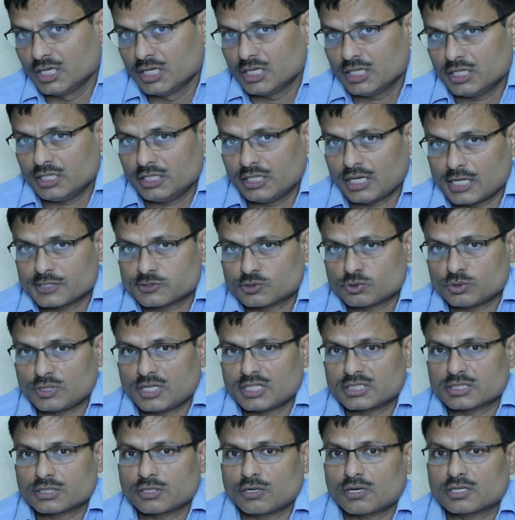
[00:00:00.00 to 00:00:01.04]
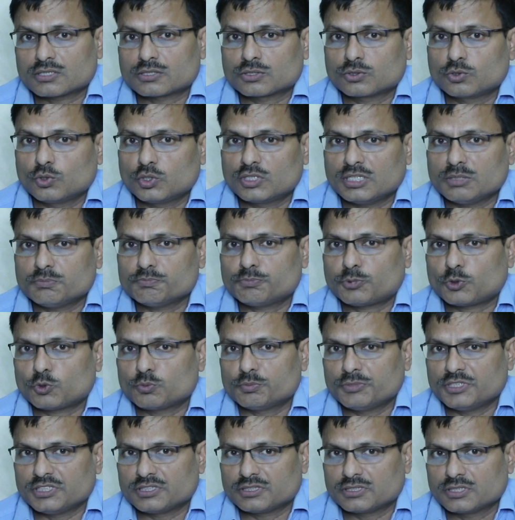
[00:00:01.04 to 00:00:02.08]
He also had got good
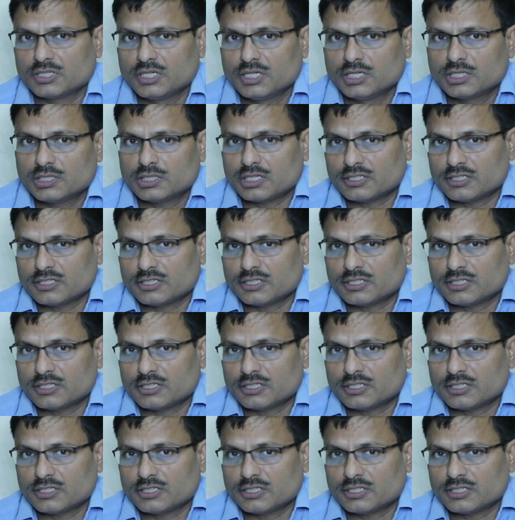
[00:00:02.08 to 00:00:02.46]
improvement.